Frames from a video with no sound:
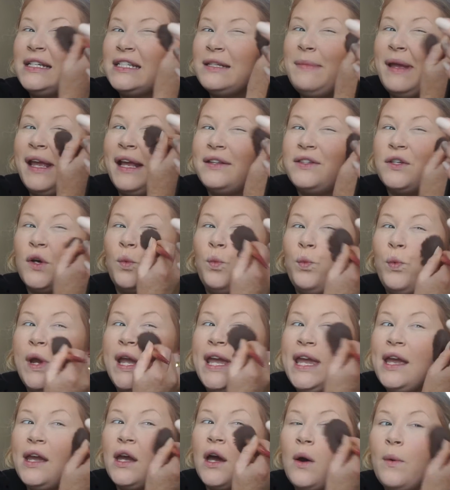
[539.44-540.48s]
to make it so
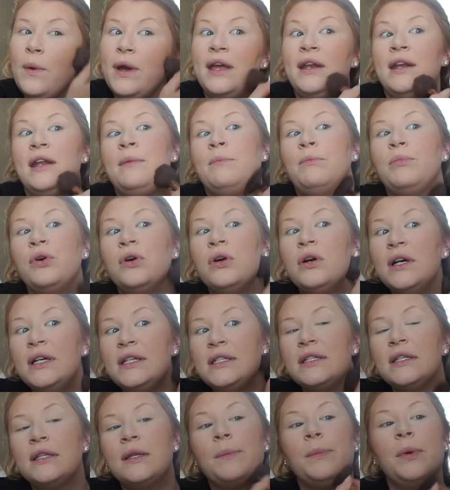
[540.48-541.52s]
we can go in and
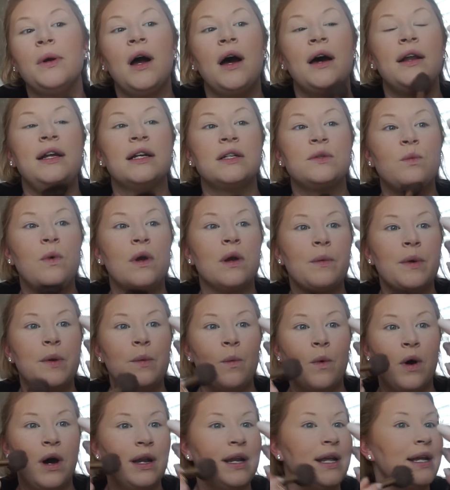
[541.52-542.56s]
put the product where we
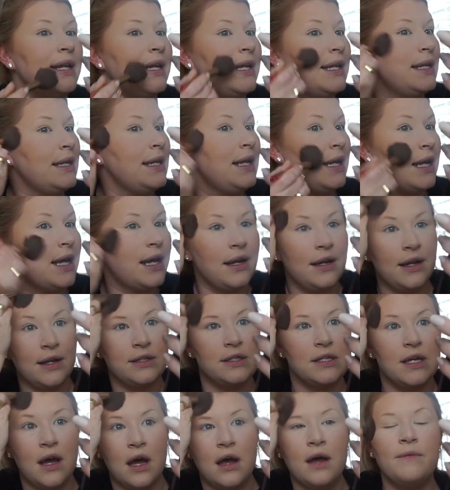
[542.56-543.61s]
want it and need it
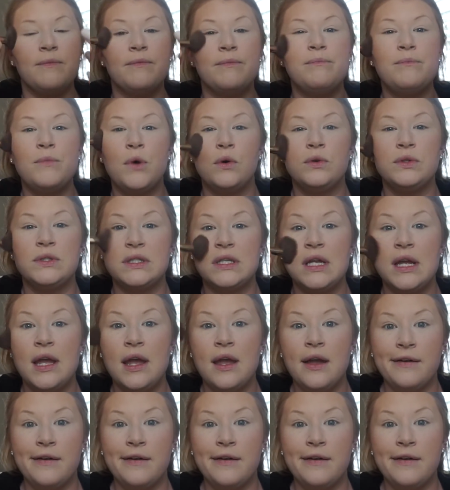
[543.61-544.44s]
to most